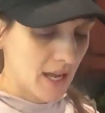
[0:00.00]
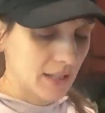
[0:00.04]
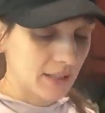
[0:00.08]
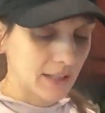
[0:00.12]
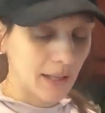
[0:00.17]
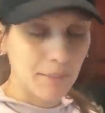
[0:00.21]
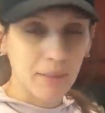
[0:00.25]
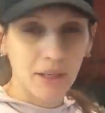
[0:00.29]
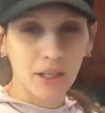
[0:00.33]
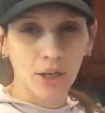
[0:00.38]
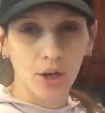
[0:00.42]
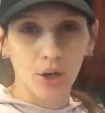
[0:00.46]

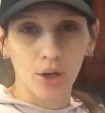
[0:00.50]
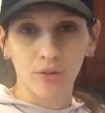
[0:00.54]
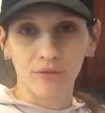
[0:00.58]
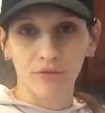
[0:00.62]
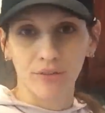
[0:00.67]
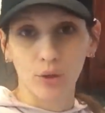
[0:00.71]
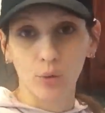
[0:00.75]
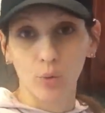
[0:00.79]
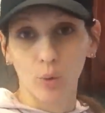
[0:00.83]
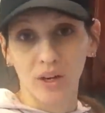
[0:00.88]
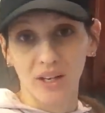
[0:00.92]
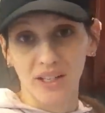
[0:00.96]
Let me know if
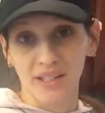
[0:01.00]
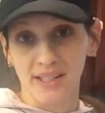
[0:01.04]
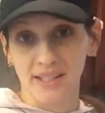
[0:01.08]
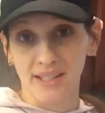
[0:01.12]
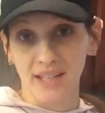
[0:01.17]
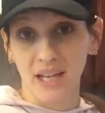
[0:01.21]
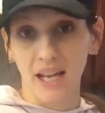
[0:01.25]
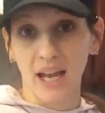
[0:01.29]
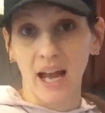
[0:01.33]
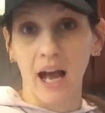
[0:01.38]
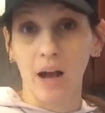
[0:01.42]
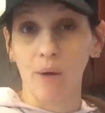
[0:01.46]
you want to
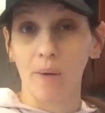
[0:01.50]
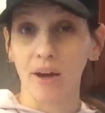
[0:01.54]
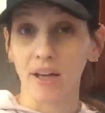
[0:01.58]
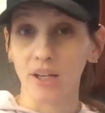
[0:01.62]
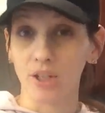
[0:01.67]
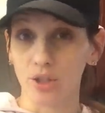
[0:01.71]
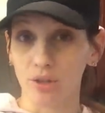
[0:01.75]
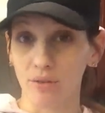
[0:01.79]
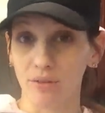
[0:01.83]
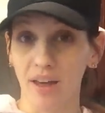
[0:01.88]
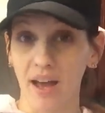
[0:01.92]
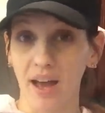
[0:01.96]
see how I
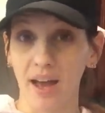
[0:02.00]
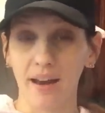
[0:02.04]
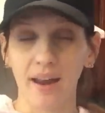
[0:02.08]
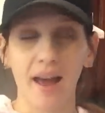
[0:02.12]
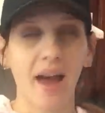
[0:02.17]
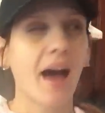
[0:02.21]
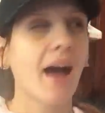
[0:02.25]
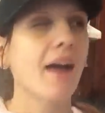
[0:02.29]
do that.